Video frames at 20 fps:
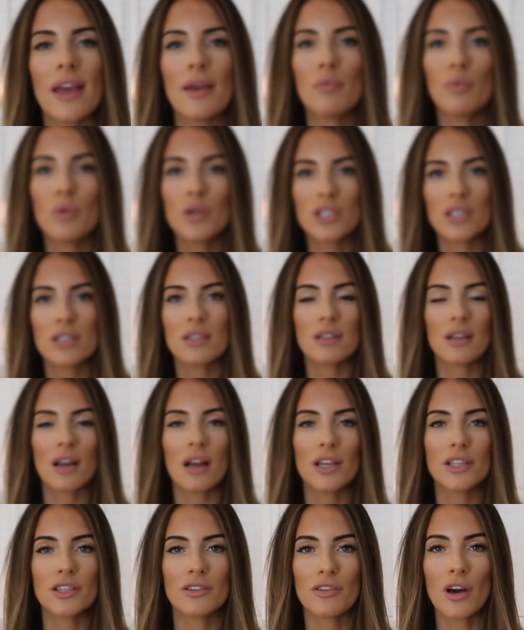a wooden
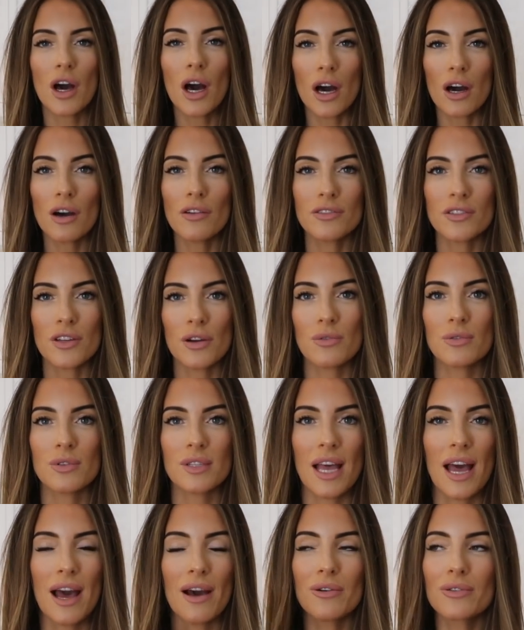kind of half
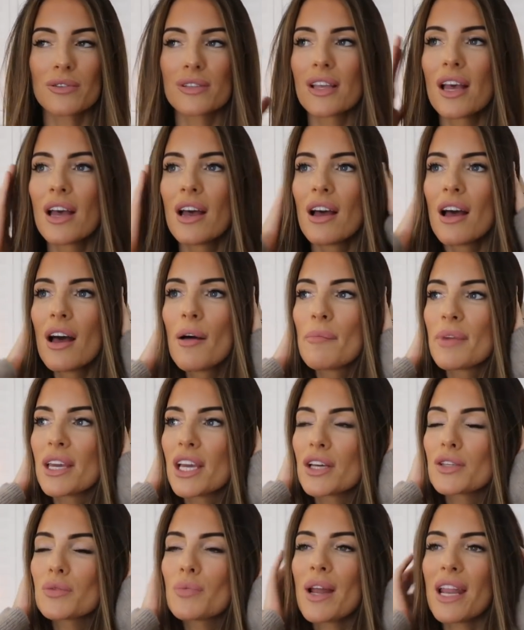doll's house,
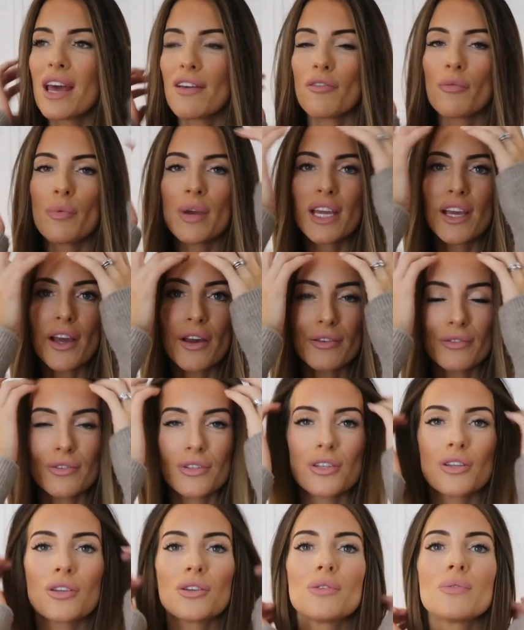because whenever we go
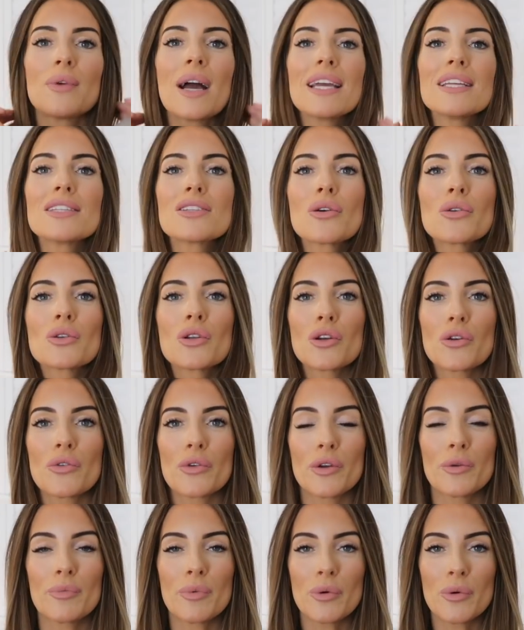to a toddler
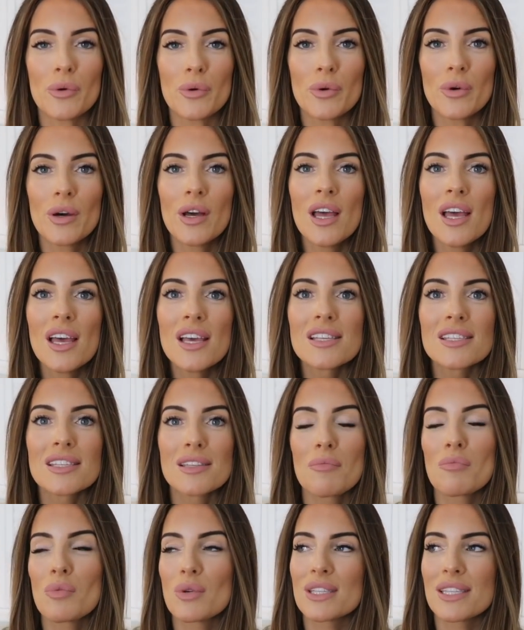group or
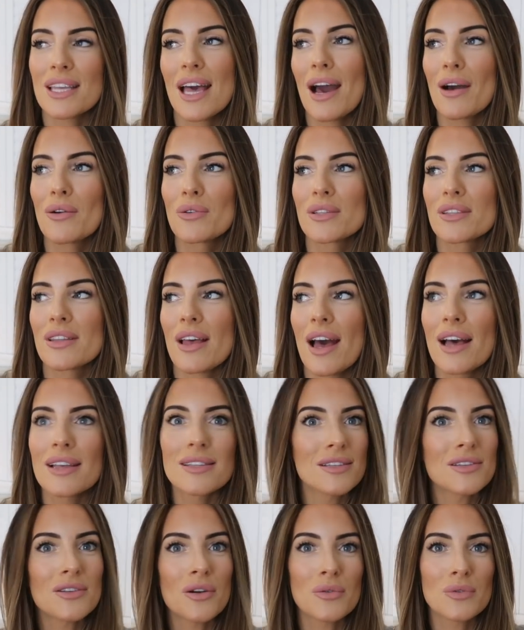someone's house that
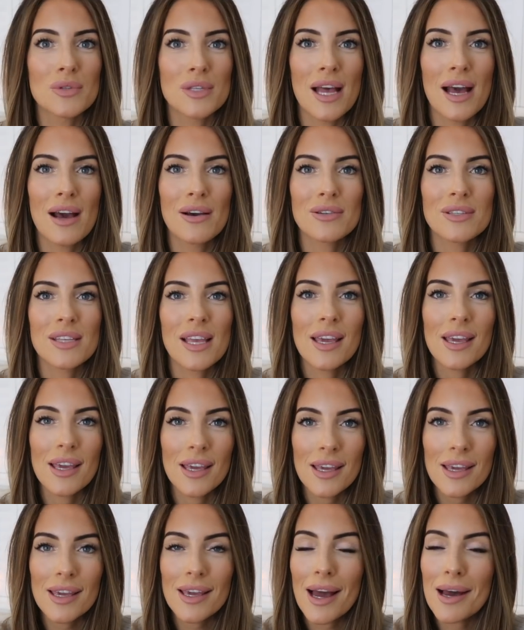has a doll's house,
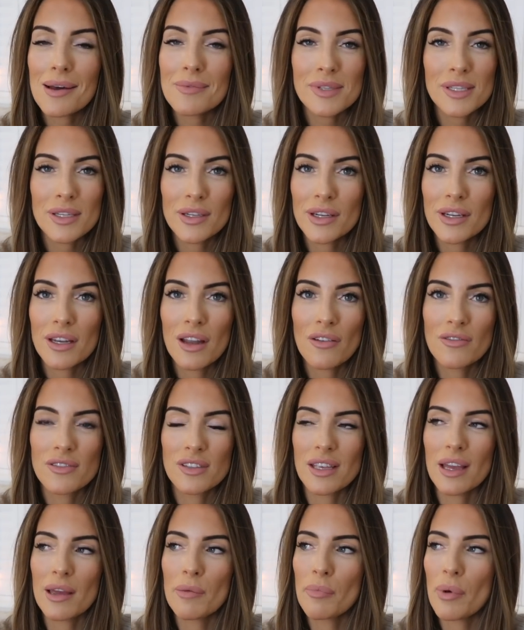he absolutely
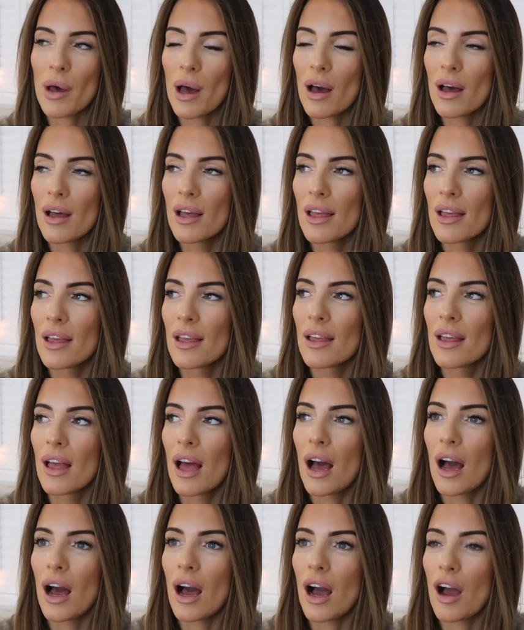loves it, but
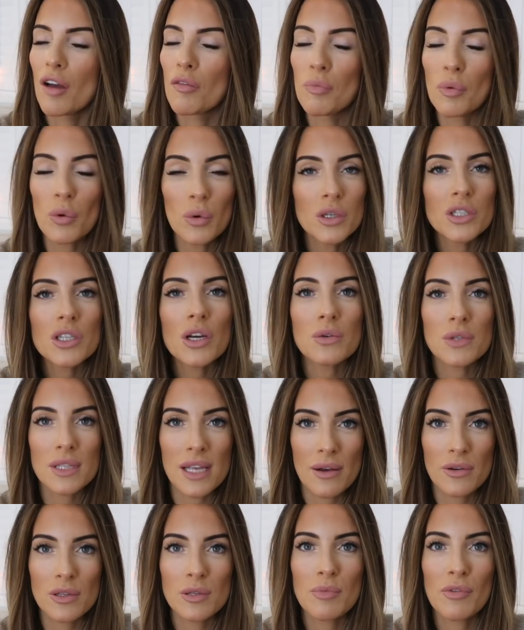I've bought a doll's
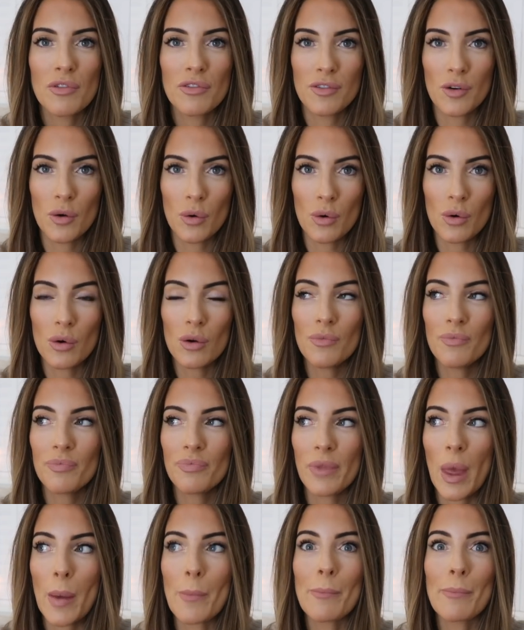house before,
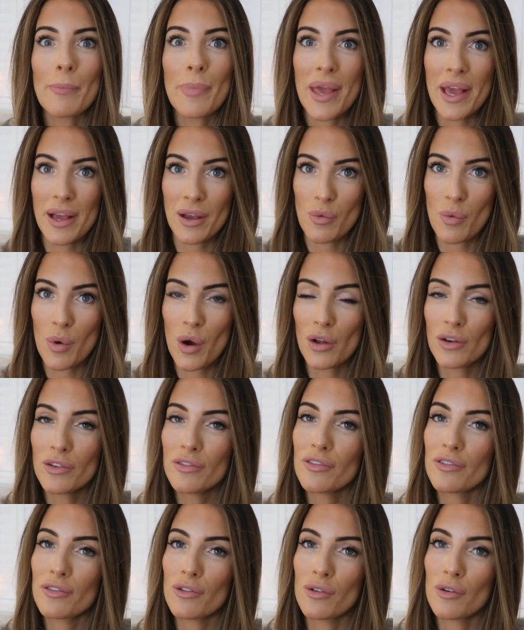a big
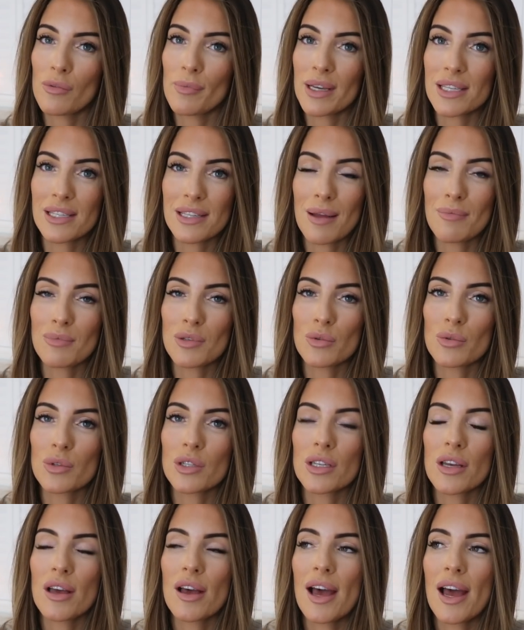one for my
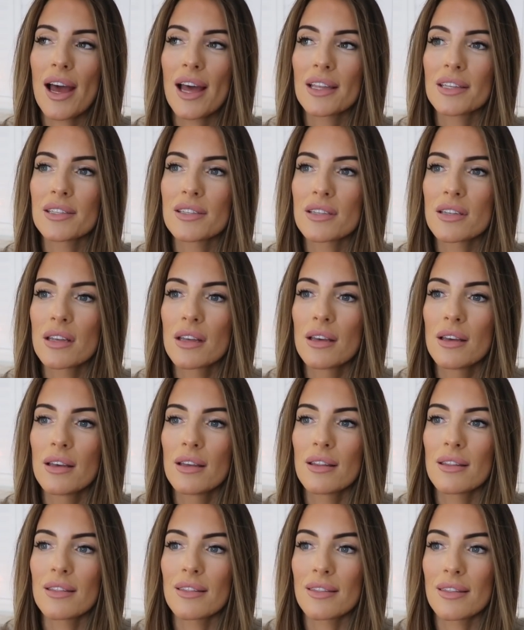stepdaughter, and
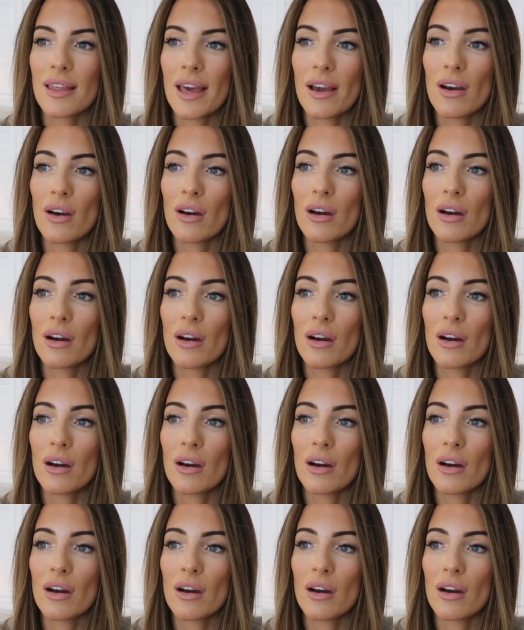they